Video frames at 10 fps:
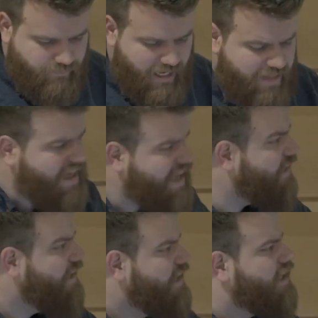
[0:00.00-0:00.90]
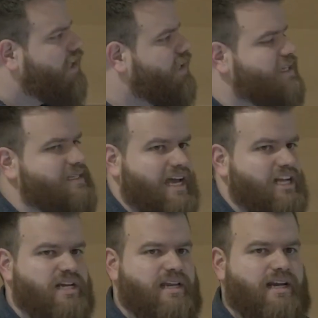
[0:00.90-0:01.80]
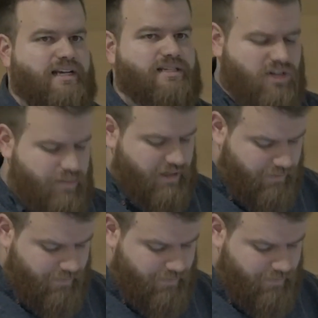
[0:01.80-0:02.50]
And then you would instantiate it as normal.